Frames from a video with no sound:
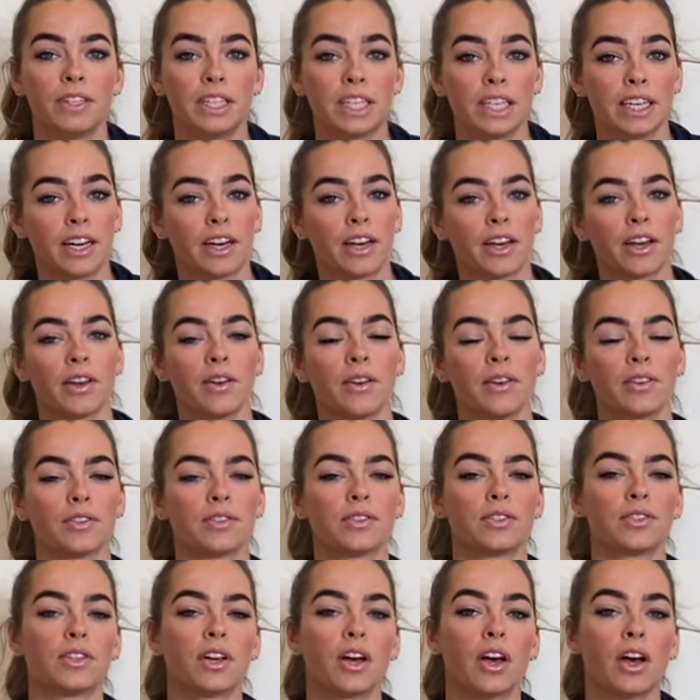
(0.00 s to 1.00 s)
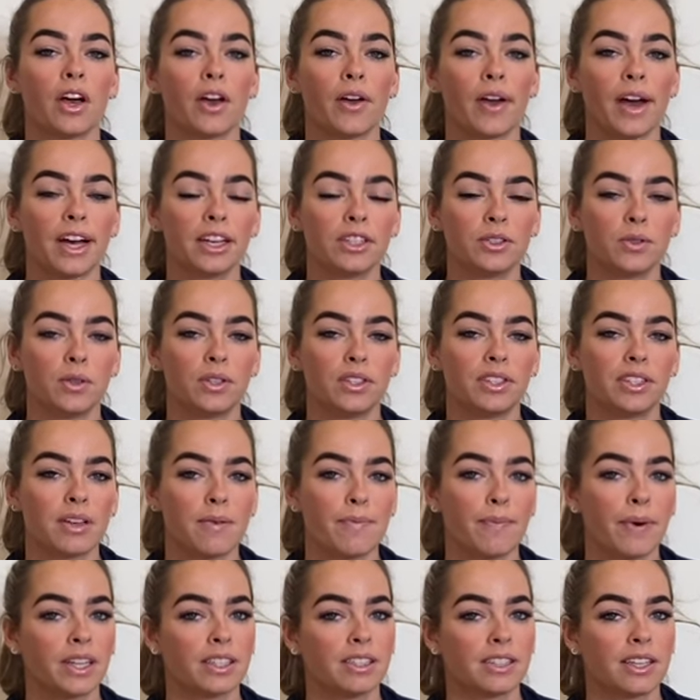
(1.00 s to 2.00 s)
video. So as you would have seen
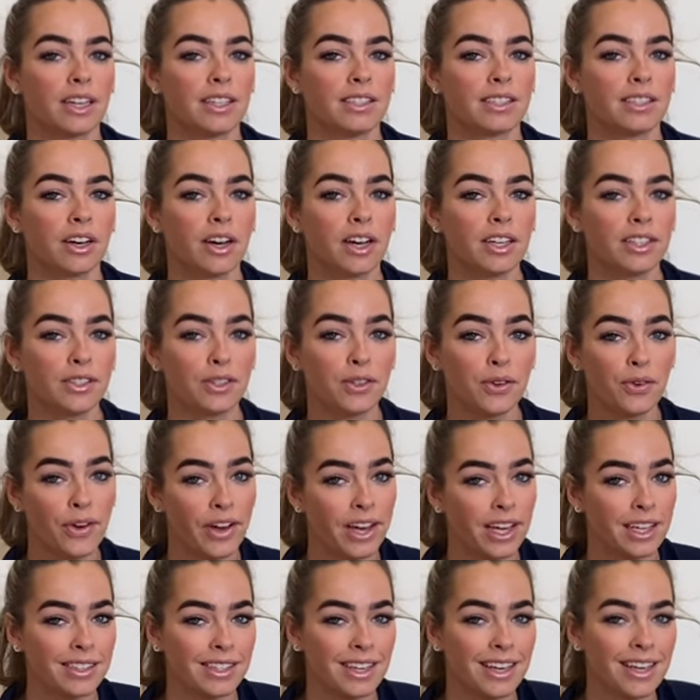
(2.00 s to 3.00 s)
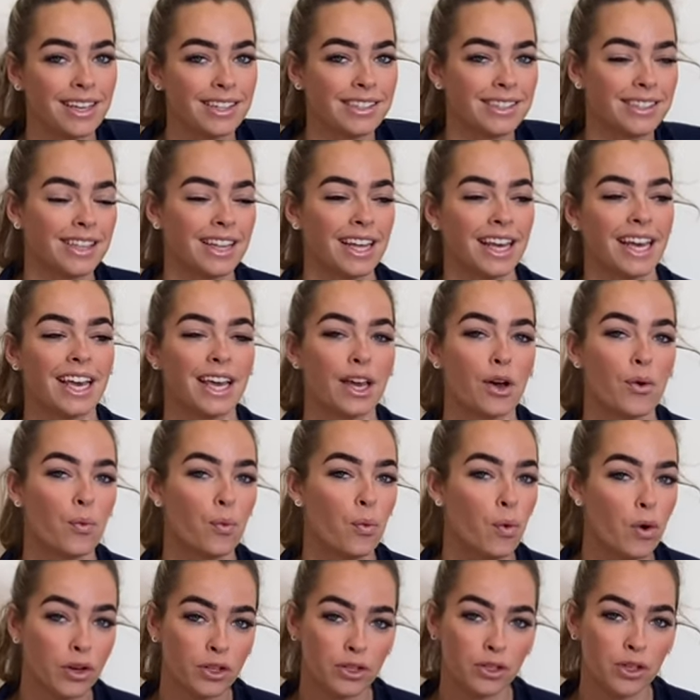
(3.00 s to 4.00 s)
by today's title, it is the
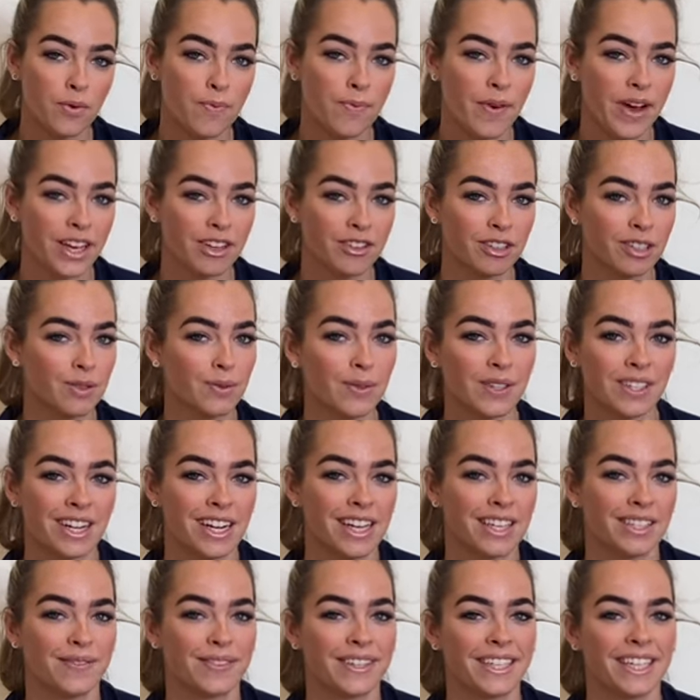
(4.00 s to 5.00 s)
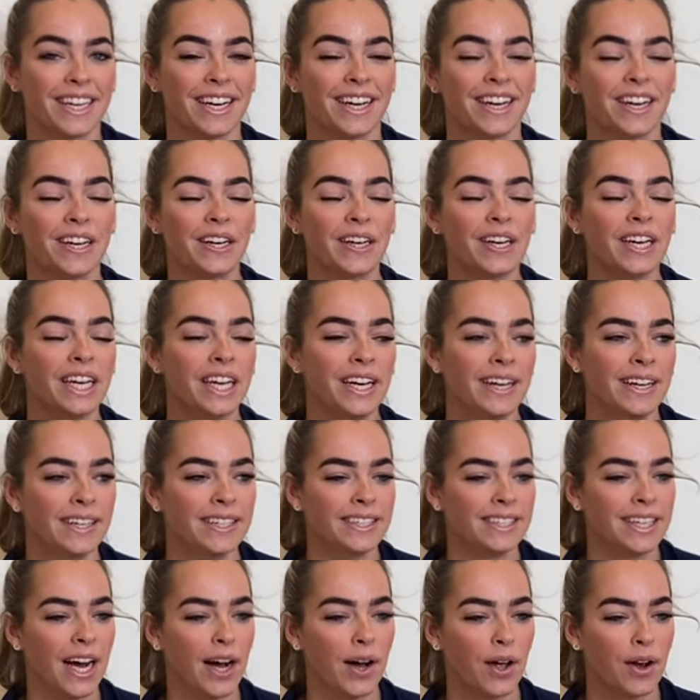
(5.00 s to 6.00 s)
What's On My Christmas List video.
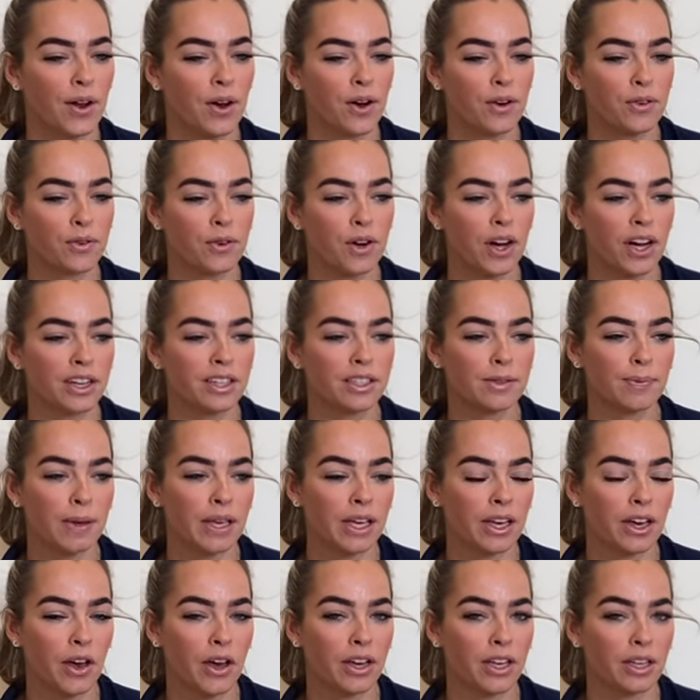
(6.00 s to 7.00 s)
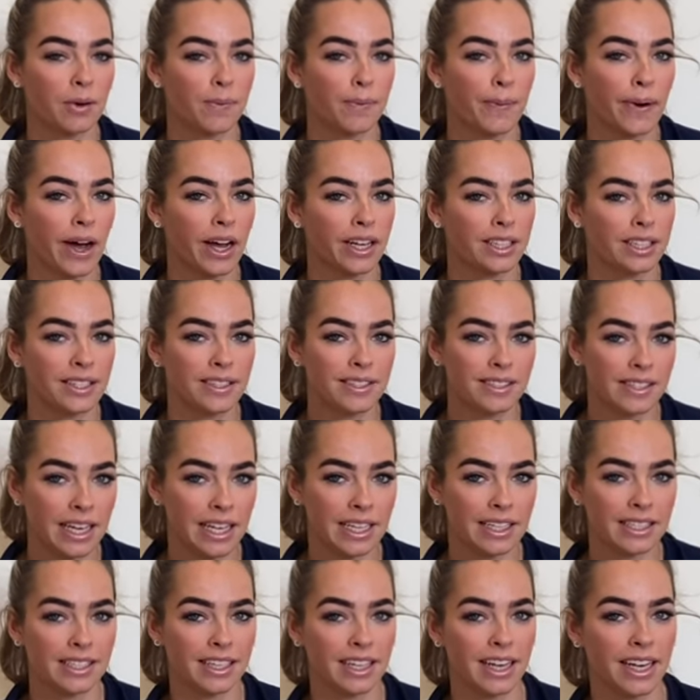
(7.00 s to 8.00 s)
Now a lot of work has been going on behind the
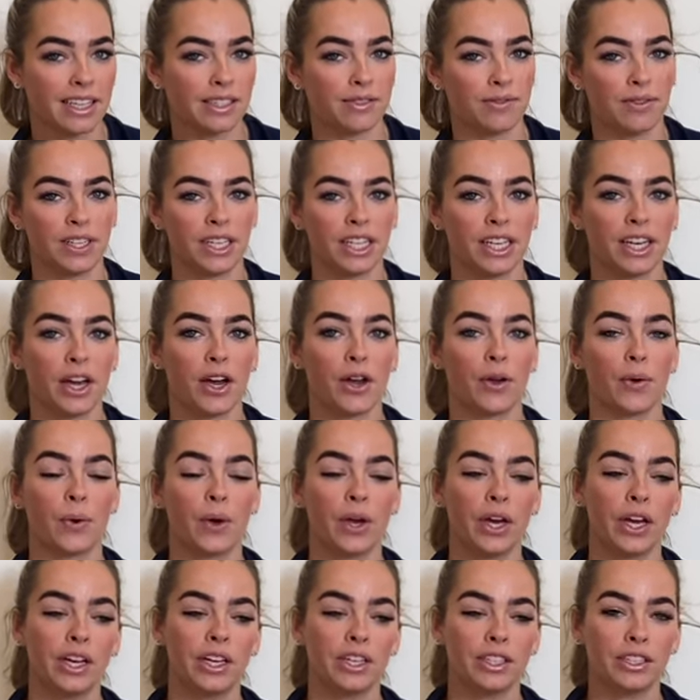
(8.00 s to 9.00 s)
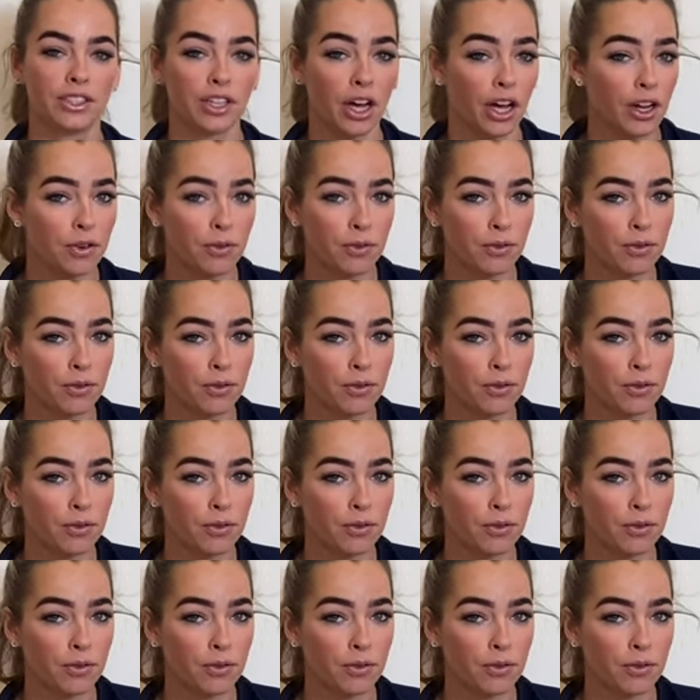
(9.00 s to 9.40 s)
scenes to get this video done